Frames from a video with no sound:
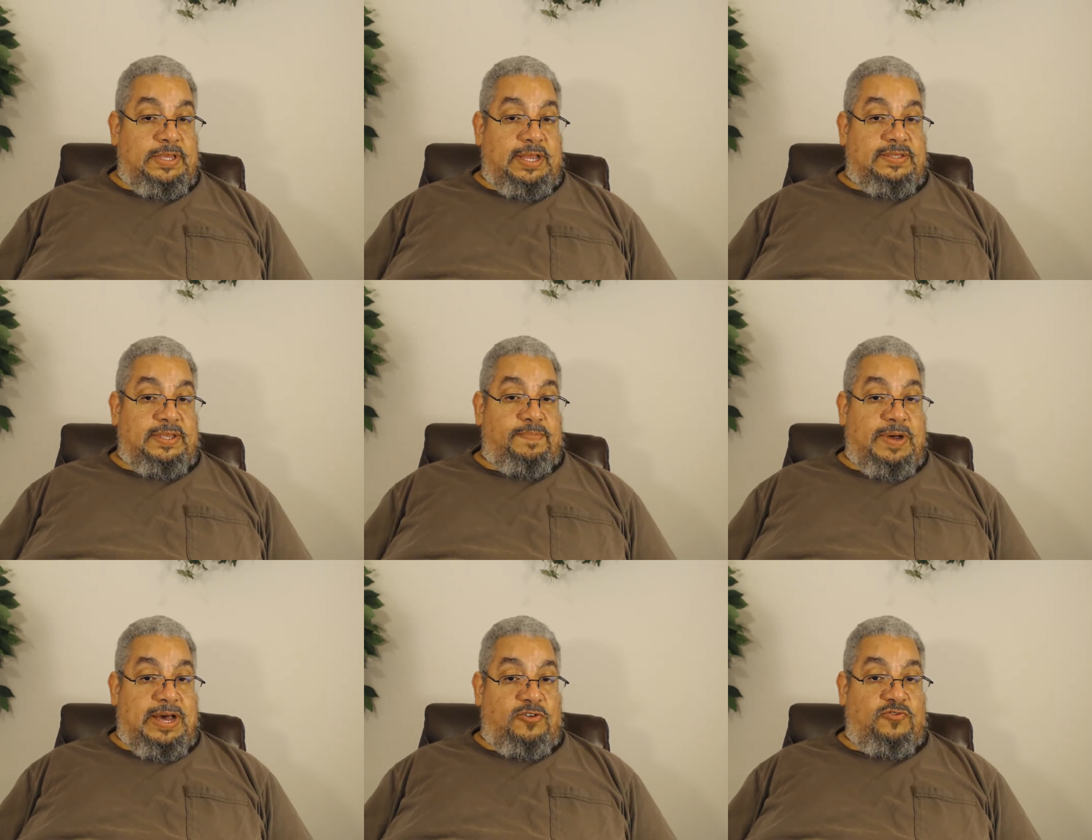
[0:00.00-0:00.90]
That's a
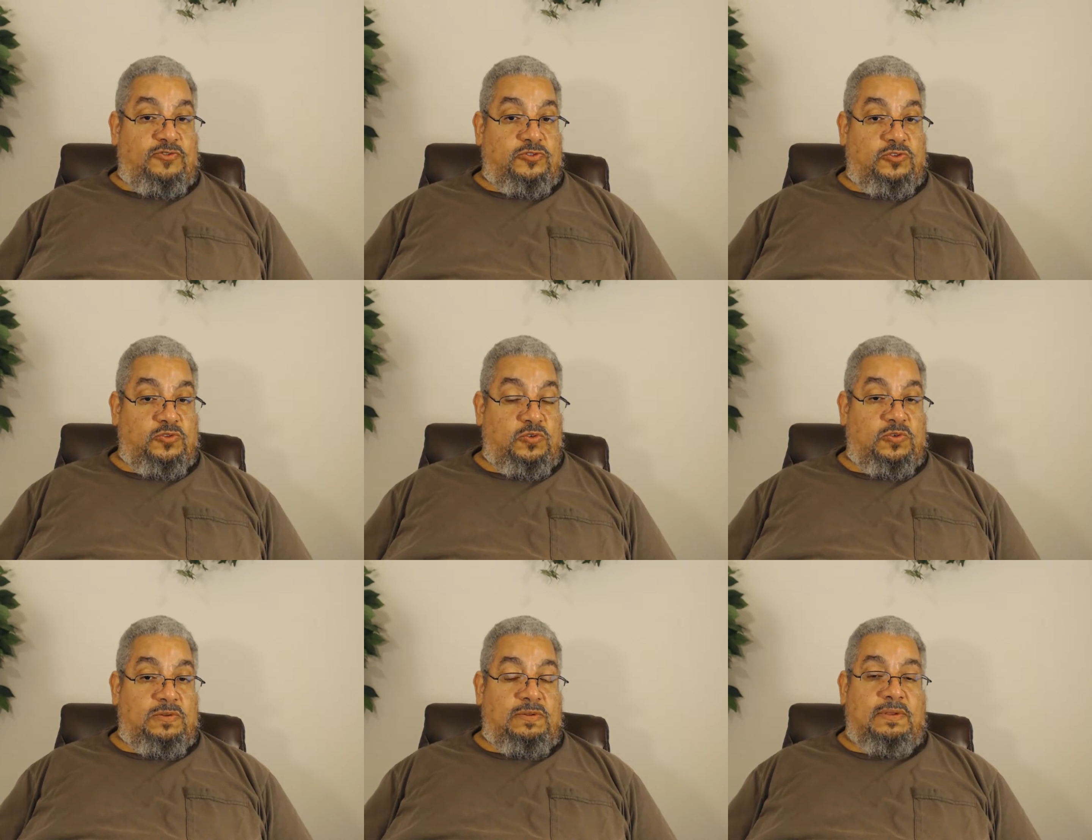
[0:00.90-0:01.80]
powerful
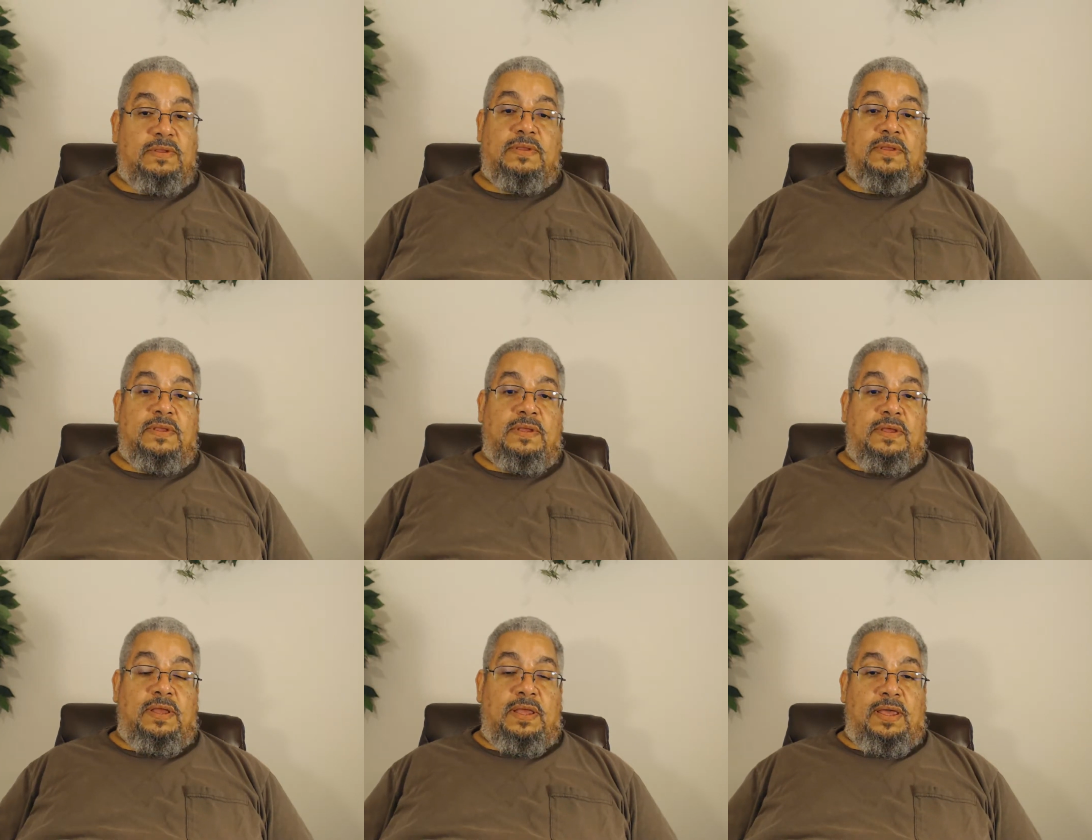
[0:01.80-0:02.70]
tool,
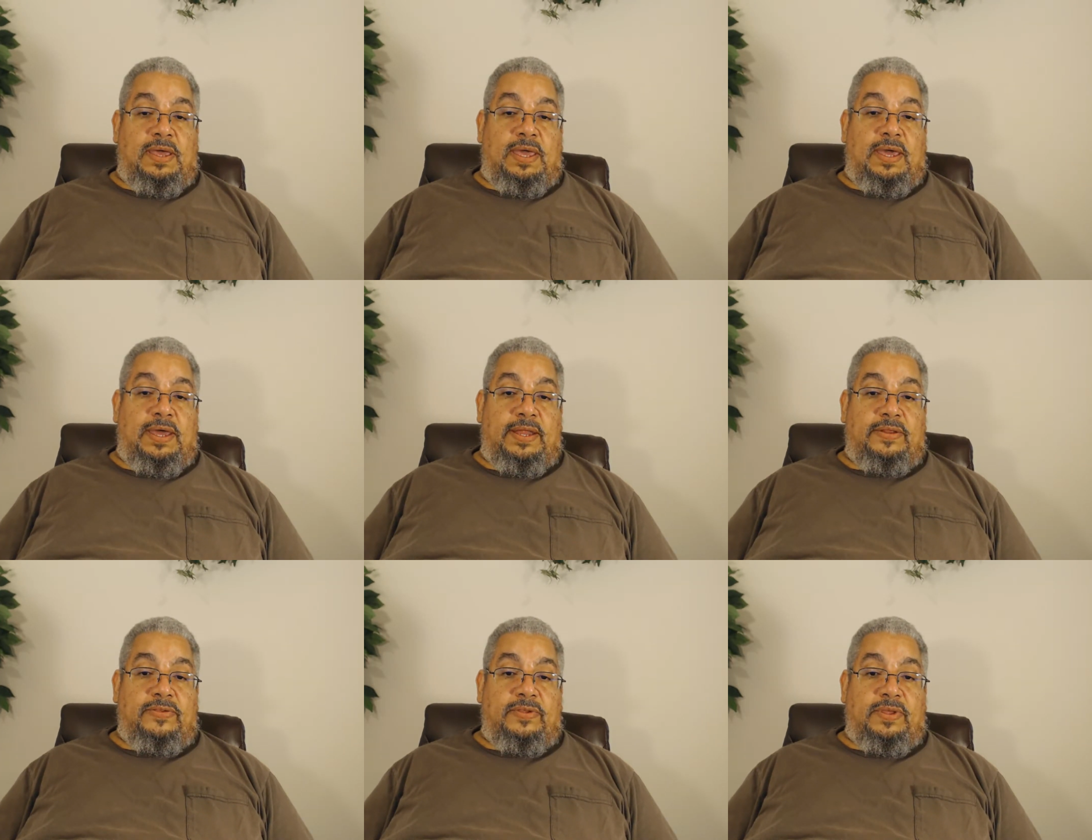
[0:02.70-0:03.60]

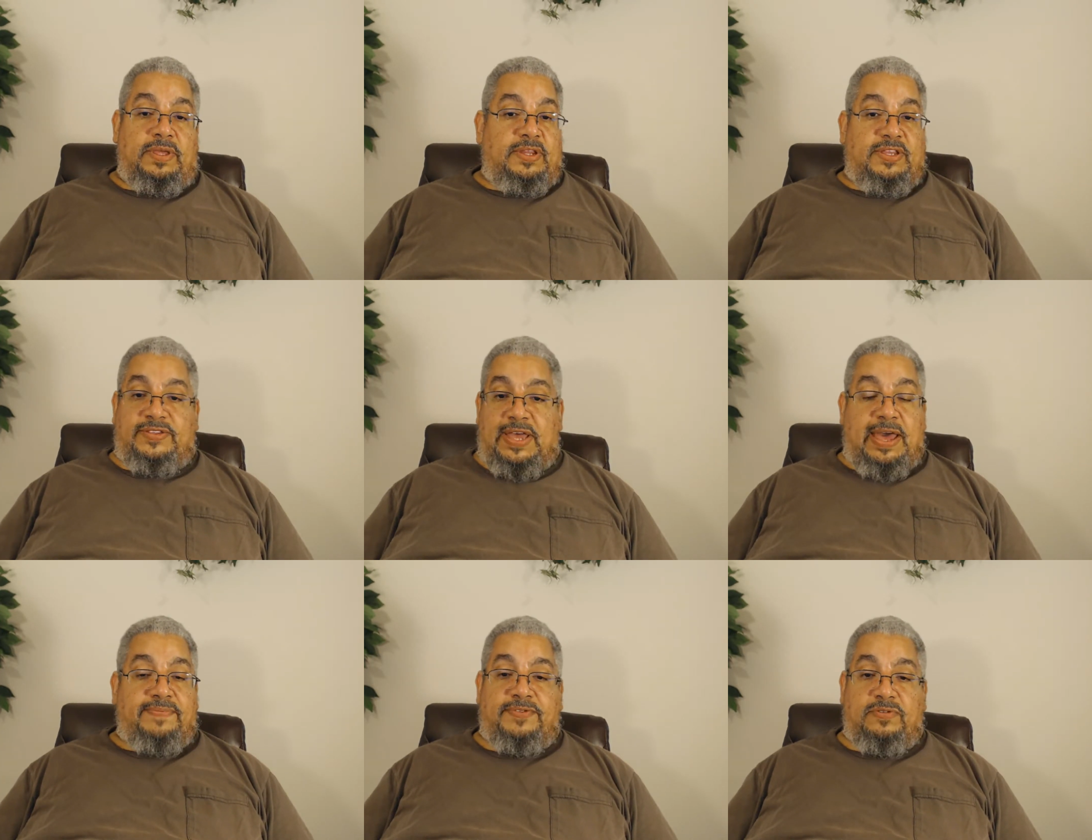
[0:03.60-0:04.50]
and it's
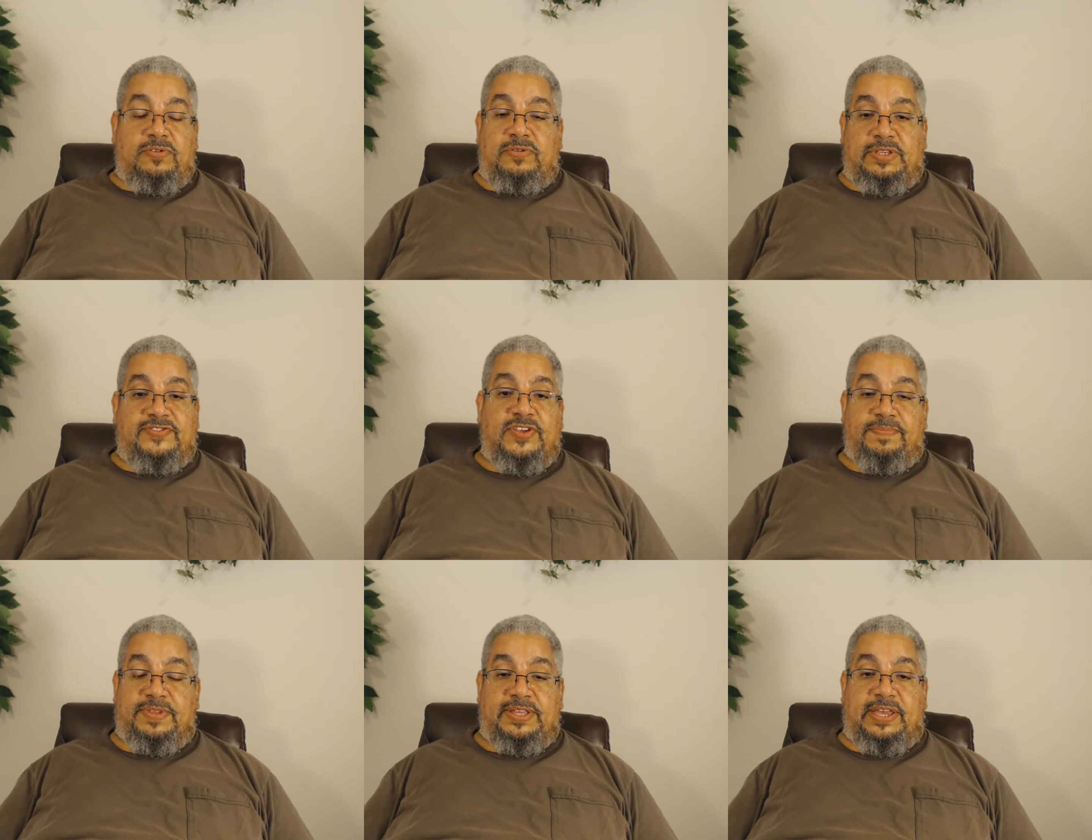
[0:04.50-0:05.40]
absolutely
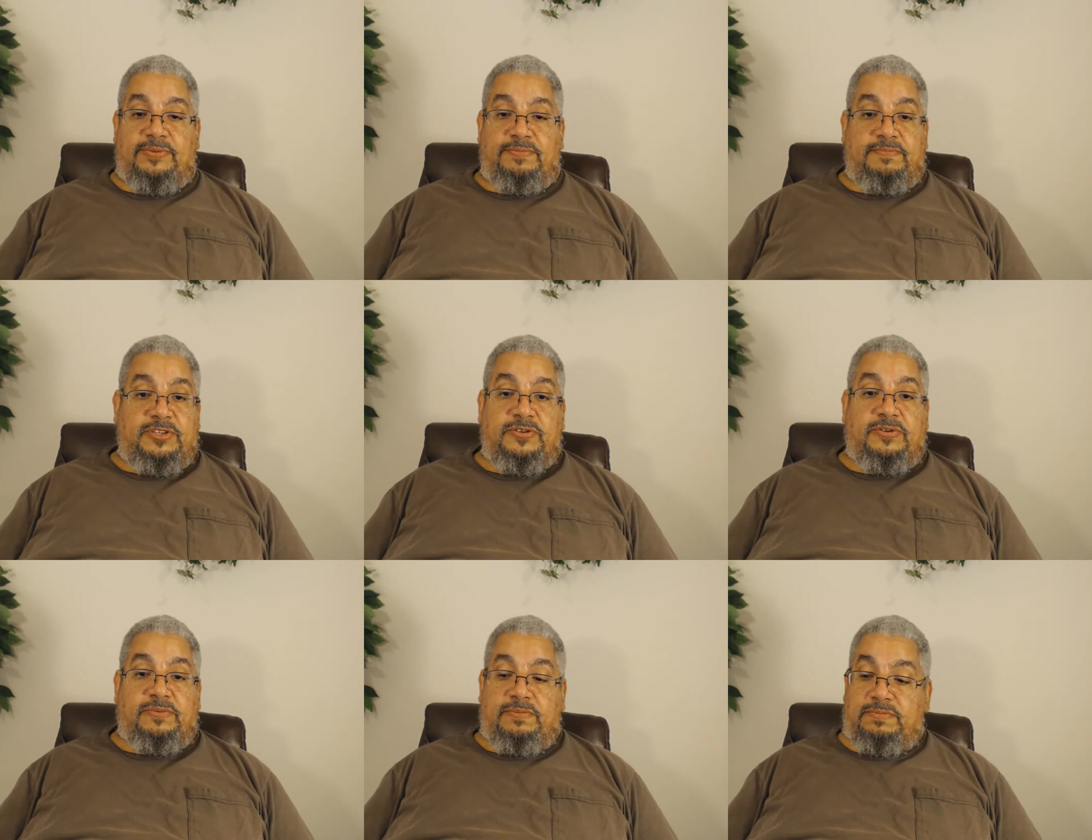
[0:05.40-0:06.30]
something that,
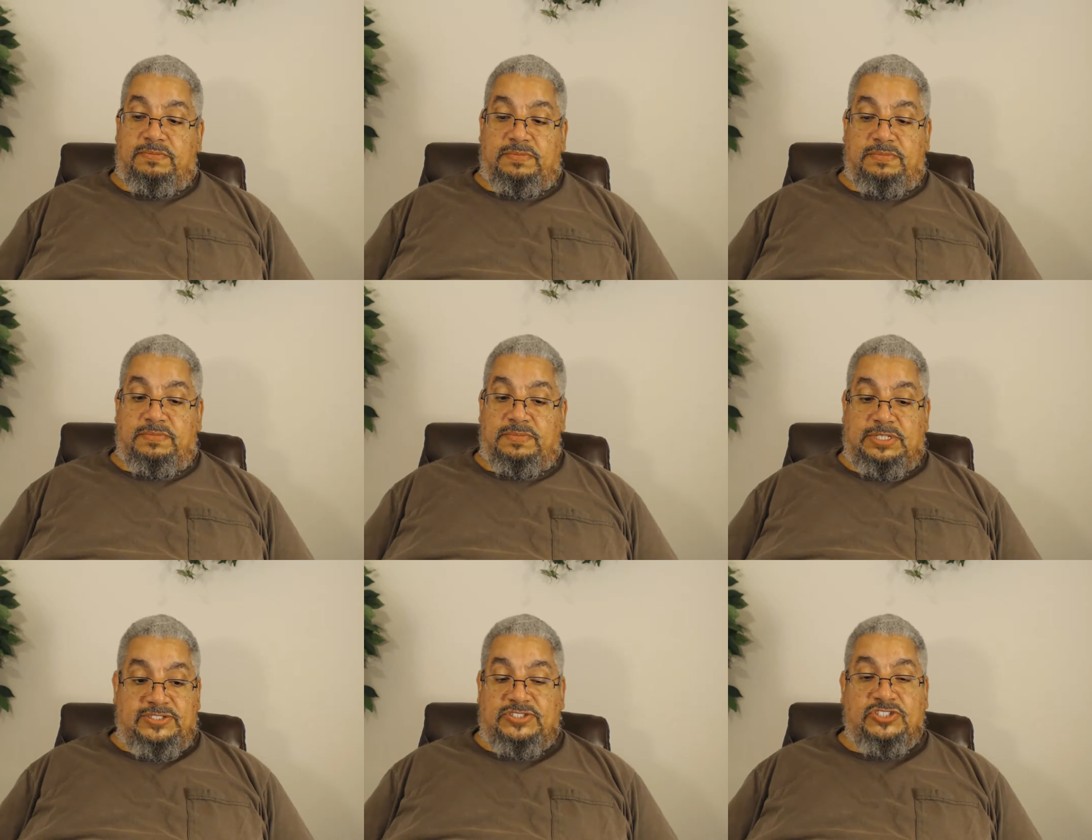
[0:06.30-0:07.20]

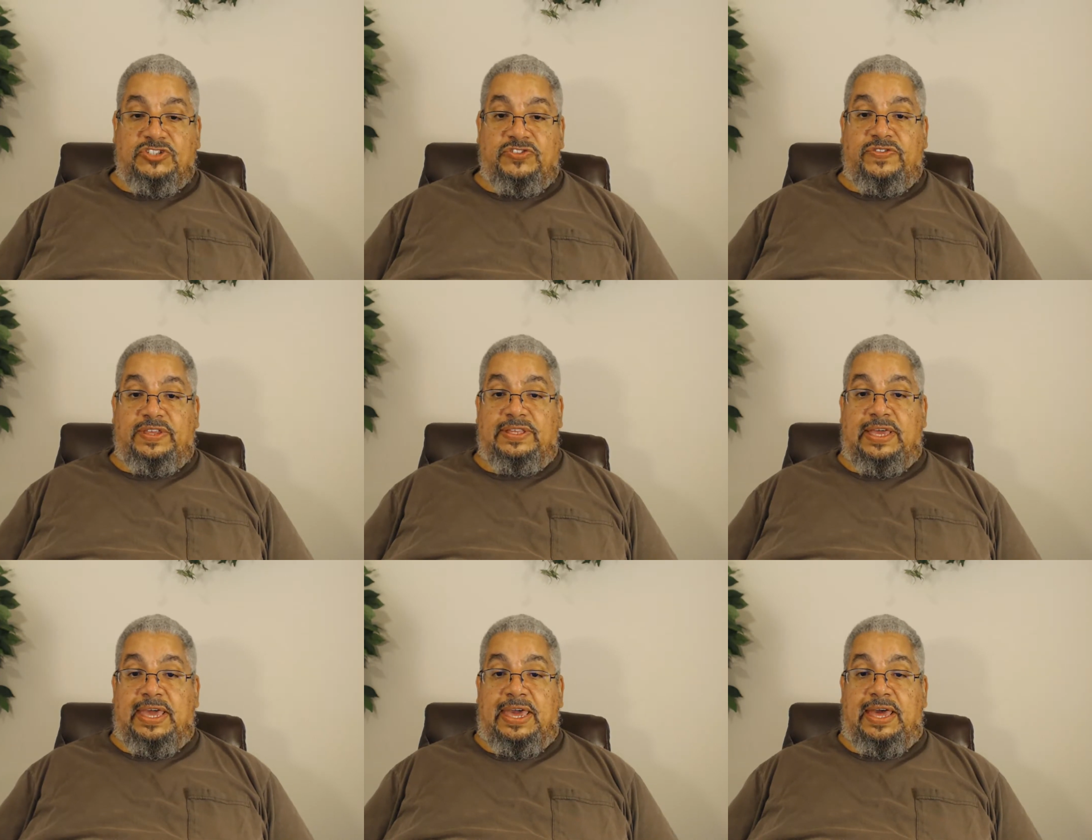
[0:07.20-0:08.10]
this is a good thing
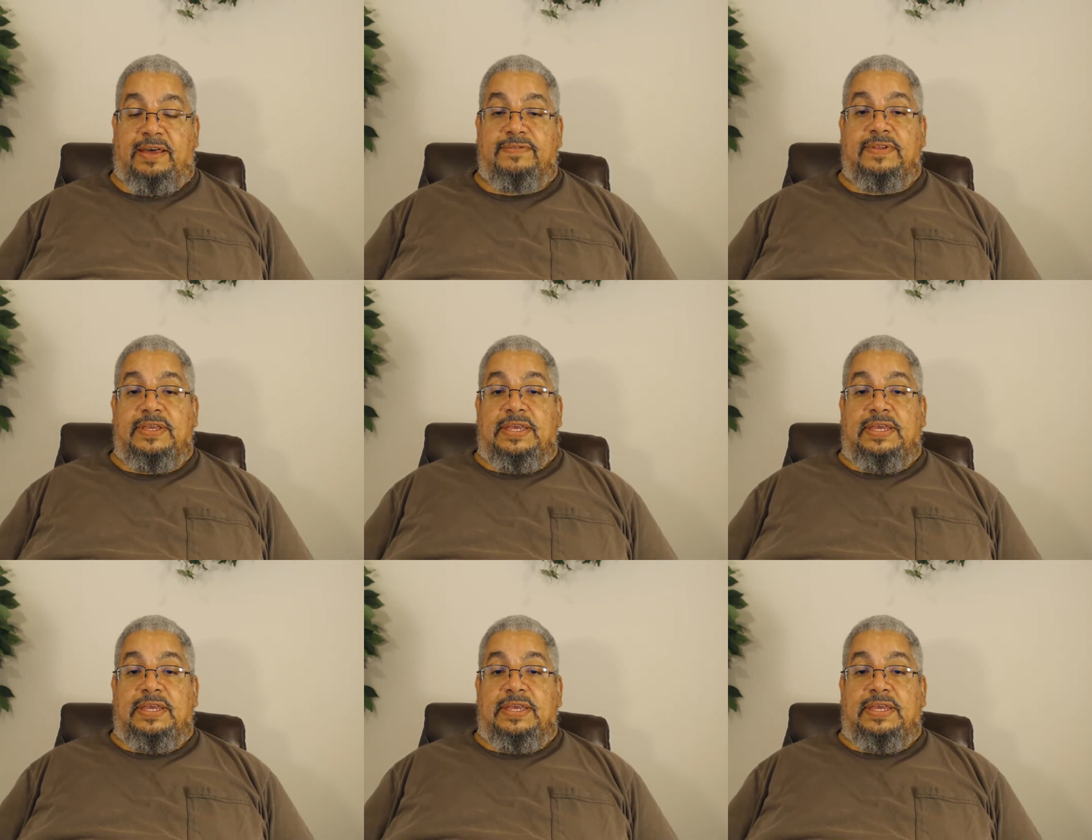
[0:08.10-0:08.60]
to have.